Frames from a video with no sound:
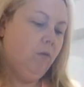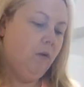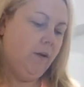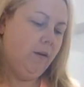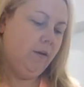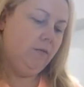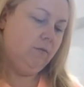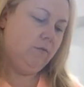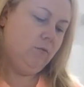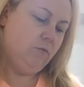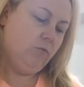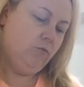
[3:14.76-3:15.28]

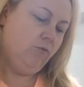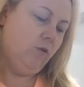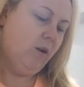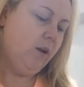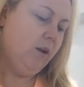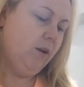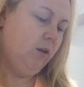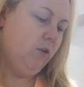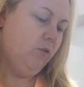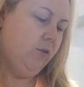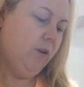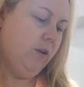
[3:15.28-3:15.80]
Right,
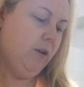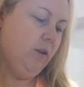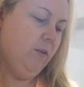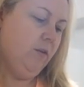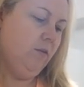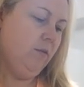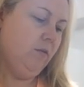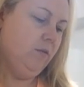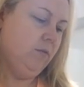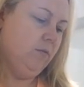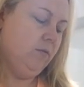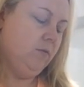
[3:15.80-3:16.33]
dry
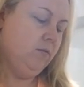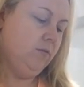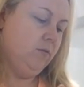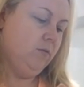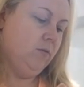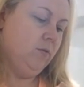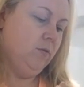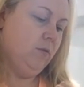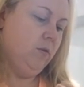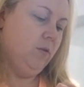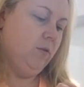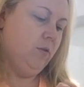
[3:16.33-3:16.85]

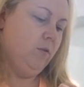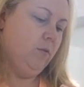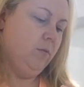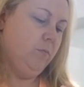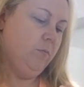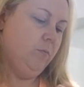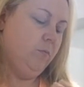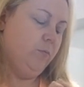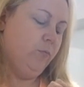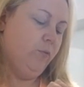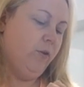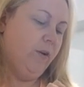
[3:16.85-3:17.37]
ingredients.
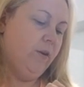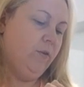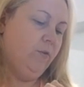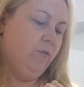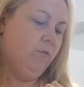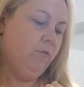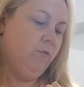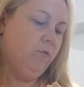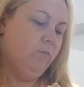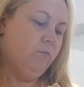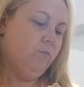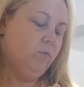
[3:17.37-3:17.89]

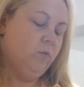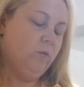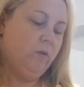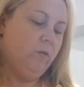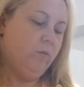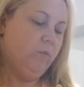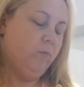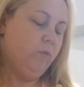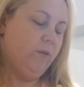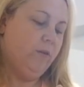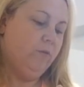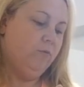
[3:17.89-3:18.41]
Breadcrumbs,
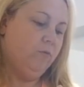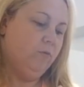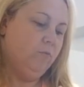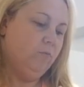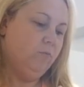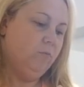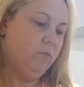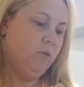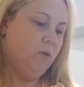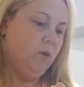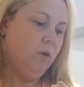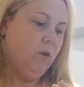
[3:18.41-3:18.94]
don't
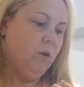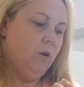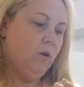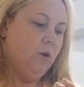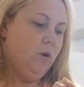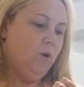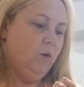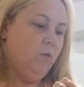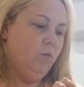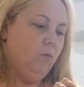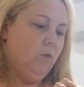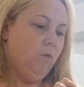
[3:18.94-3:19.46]
breadcrumbs.
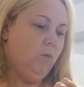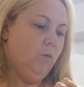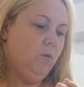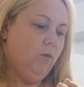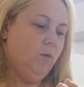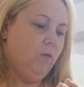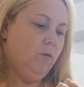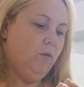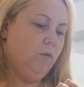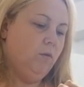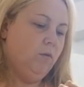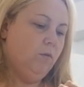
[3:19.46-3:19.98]
We
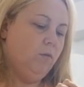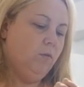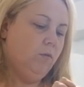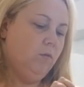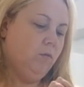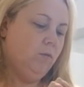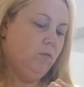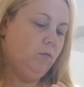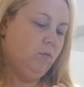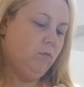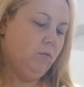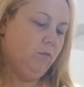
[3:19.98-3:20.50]

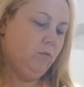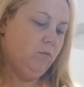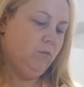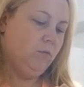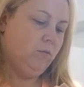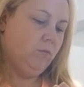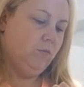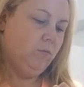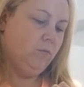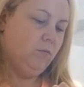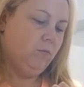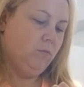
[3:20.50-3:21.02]

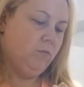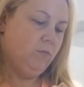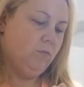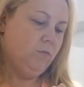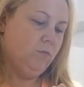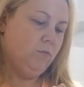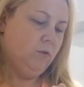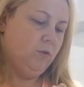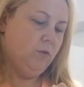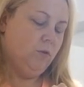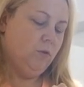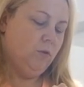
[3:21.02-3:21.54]

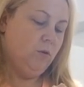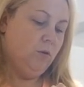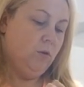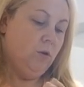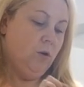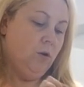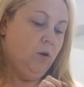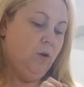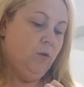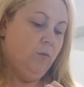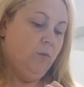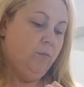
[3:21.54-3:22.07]
want
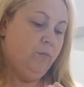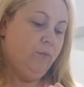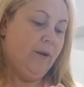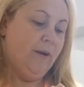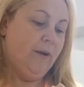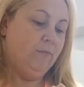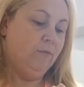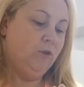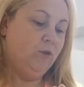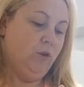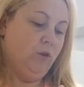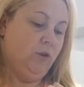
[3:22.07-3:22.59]

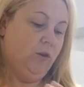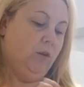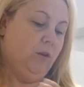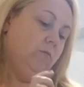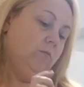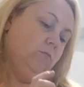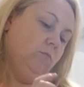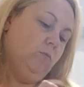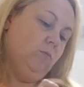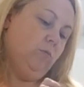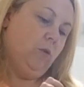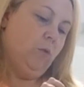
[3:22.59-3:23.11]
brown sugar.
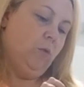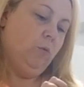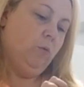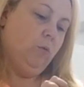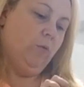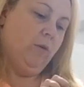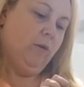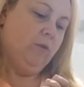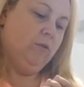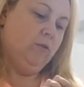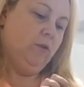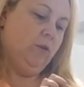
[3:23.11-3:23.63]
We'll go with
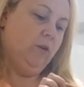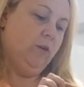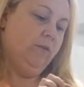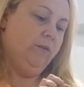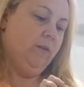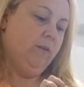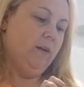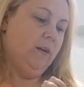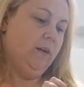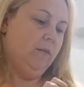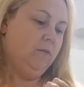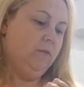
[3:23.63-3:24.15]
brown sugar
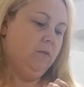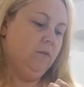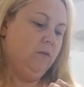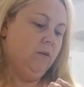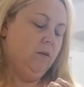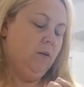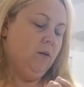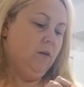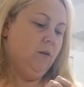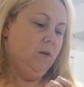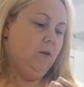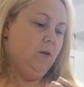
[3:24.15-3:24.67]
for now.
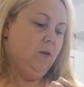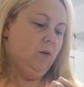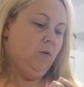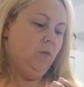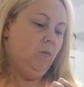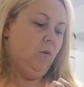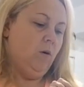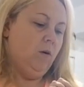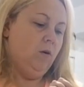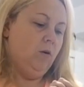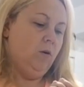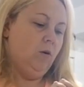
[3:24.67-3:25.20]

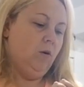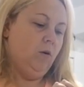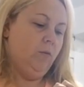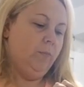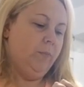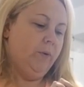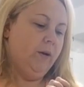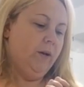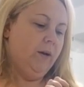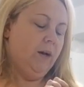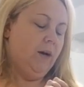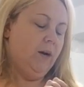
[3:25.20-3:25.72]
1 cup,
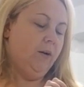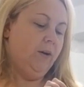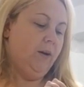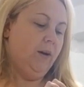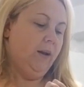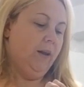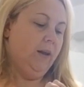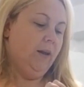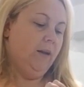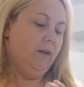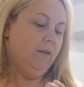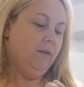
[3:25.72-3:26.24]

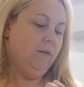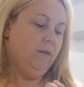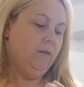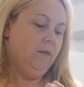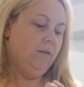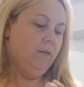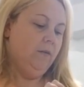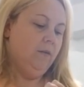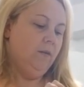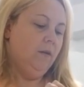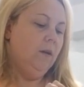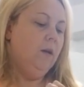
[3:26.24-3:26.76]
calculate.
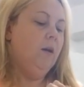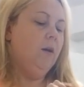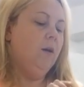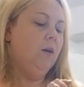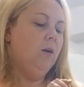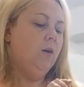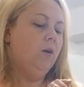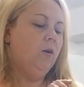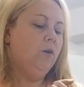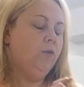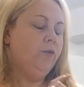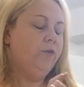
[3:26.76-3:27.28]

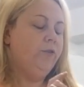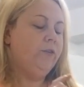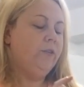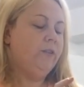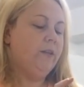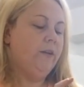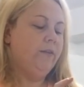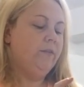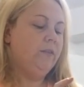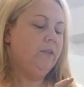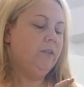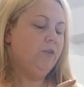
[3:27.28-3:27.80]

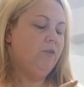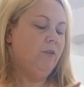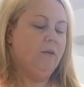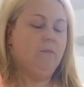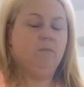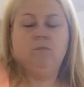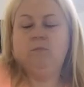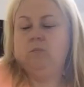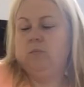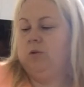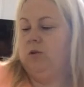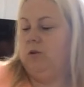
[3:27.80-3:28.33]
170
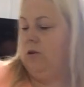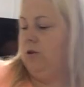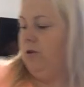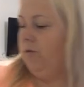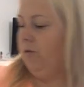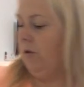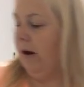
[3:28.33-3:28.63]
grams.